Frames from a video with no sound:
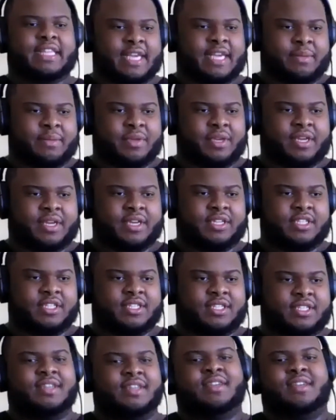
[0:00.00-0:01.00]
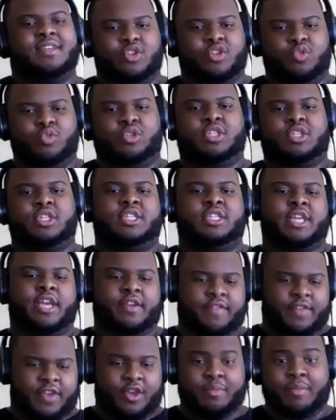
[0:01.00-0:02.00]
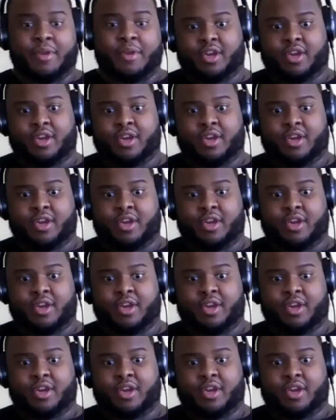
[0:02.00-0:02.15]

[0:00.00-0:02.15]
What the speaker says: because usually JV or Mary